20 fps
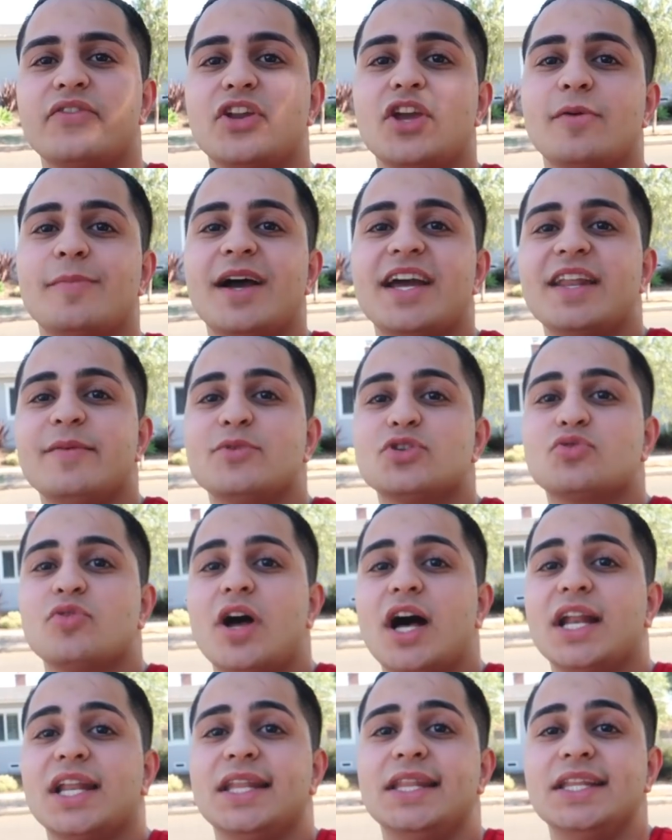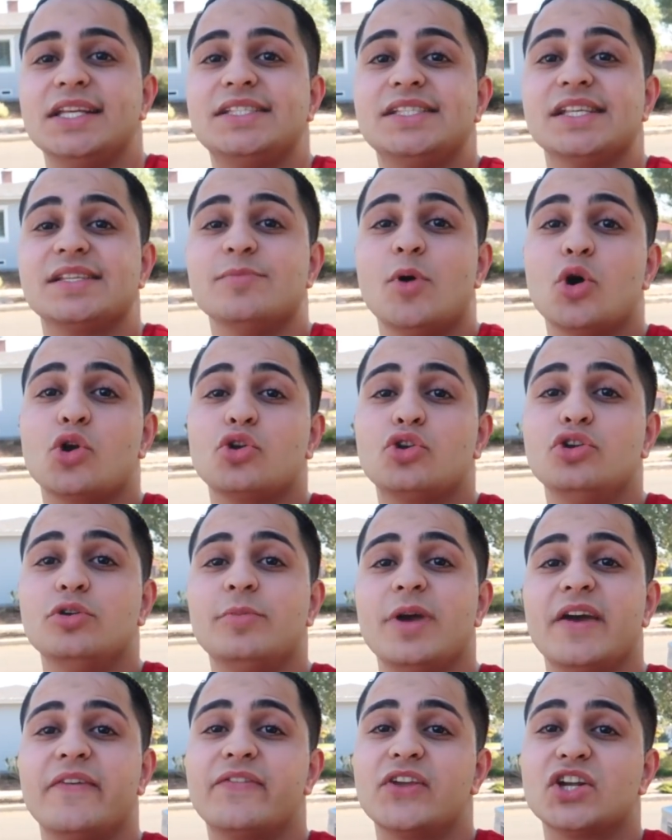video. My name is Ron and this is
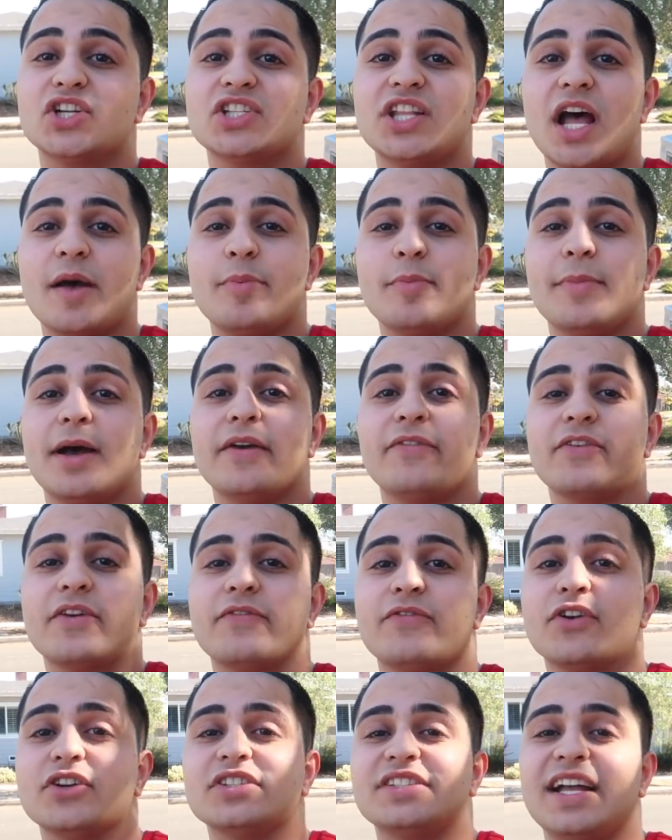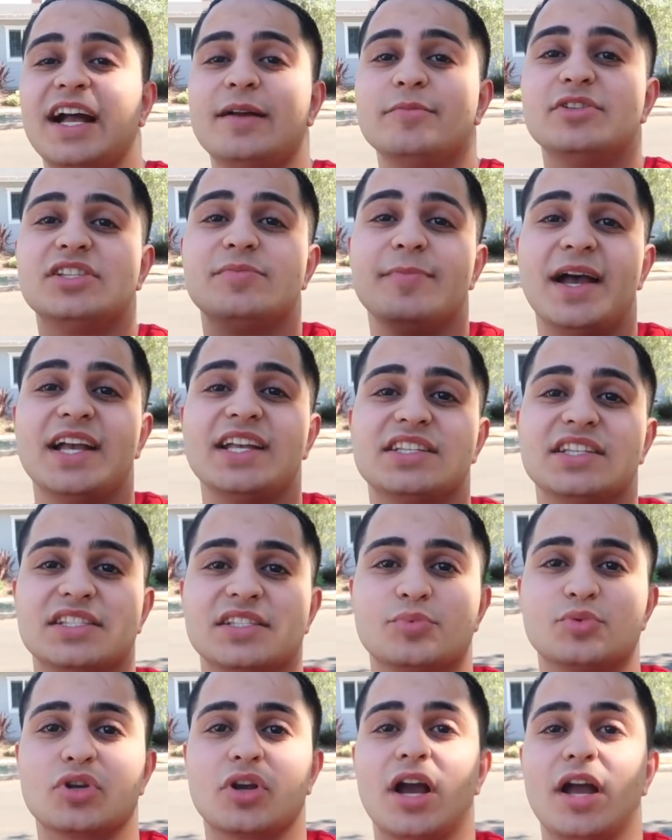MotorTube. If you're stopping by for the first time, smash the
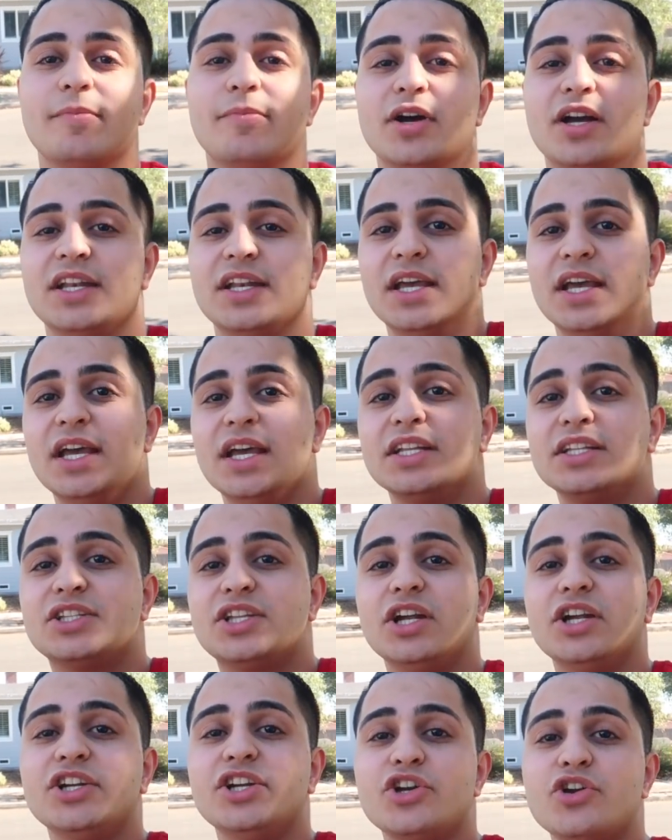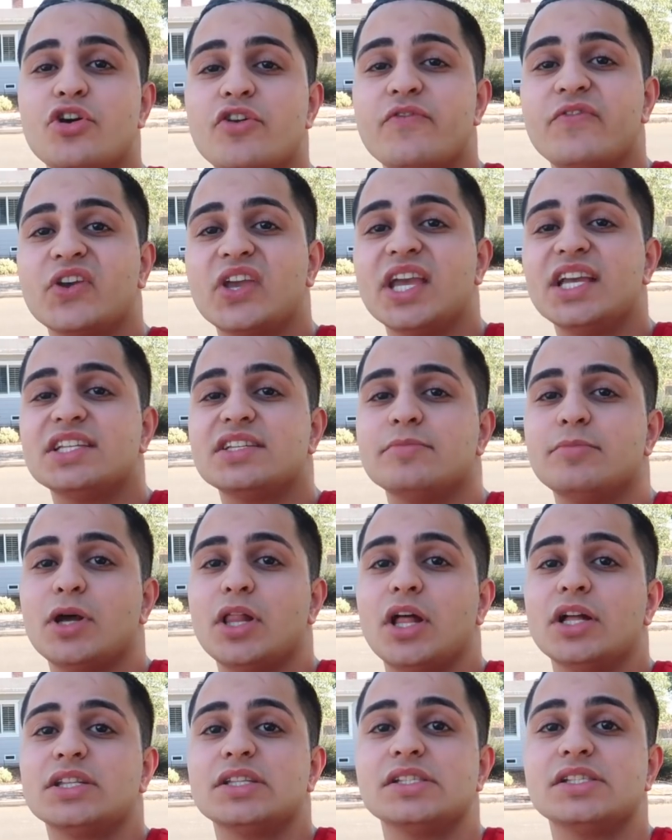subscribe button, turn your notification bell
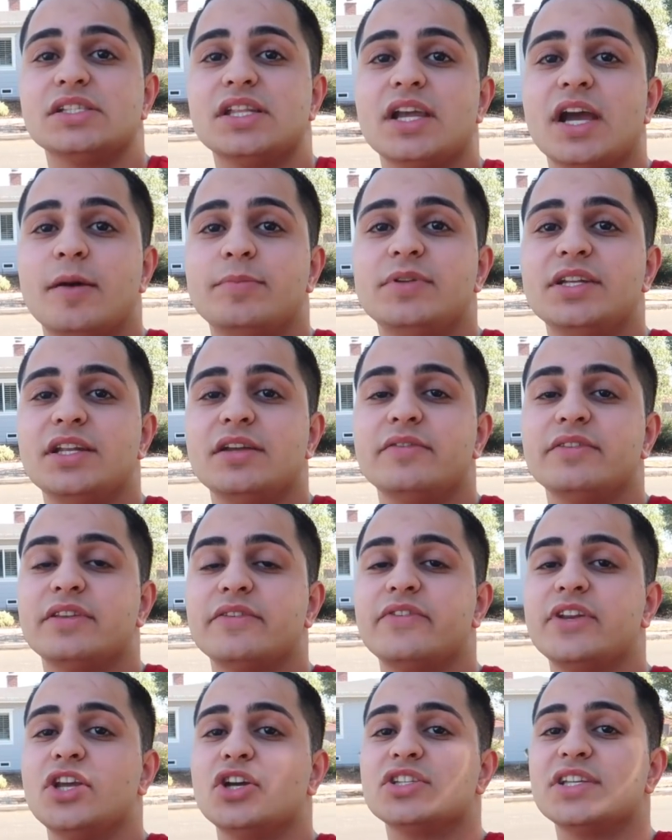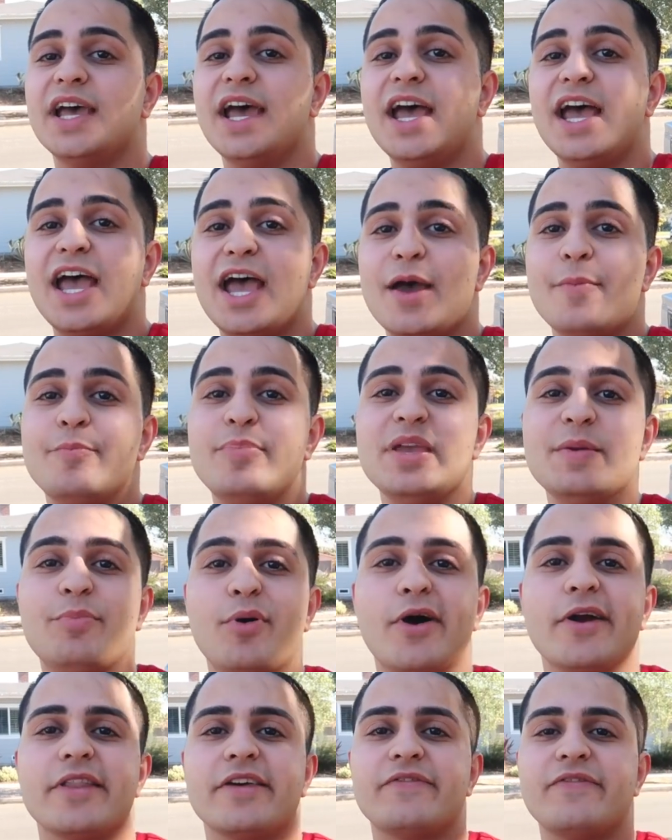on to stay up to date with the videos and be
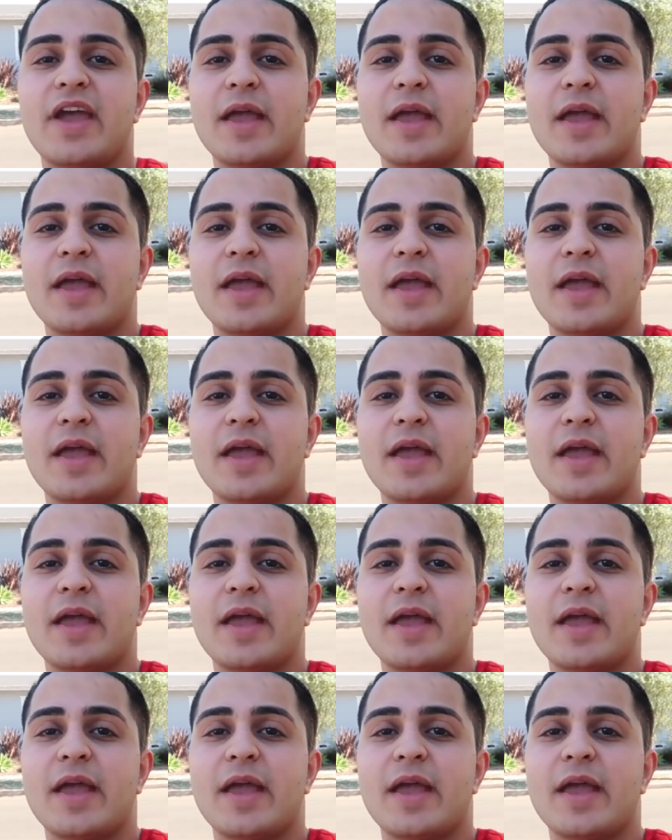part of the